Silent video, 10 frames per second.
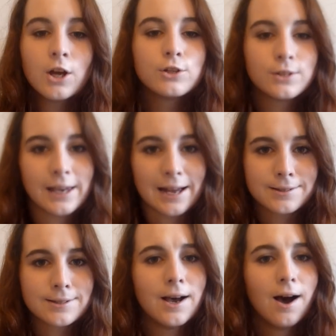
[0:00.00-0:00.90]
So
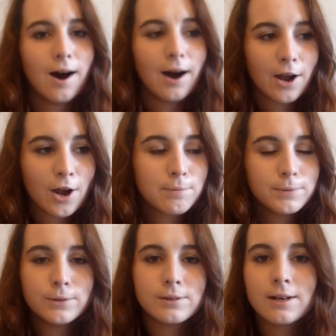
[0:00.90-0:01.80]
yes, I hope
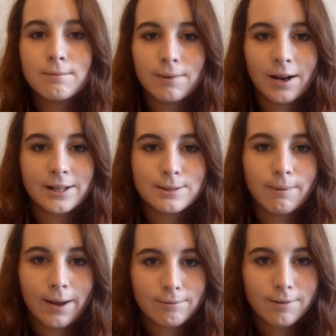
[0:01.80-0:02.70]
you didn't mind
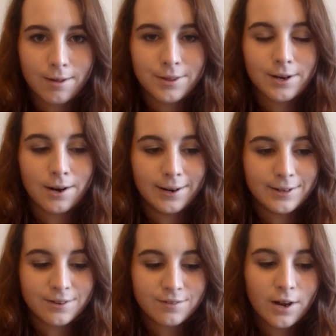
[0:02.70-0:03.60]
my rather
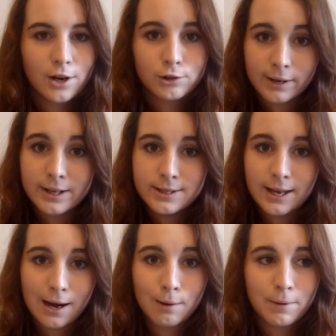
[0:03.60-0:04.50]
kind of
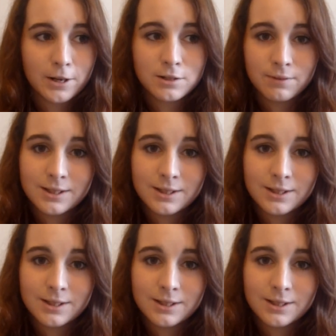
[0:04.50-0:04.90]
crazy outburst of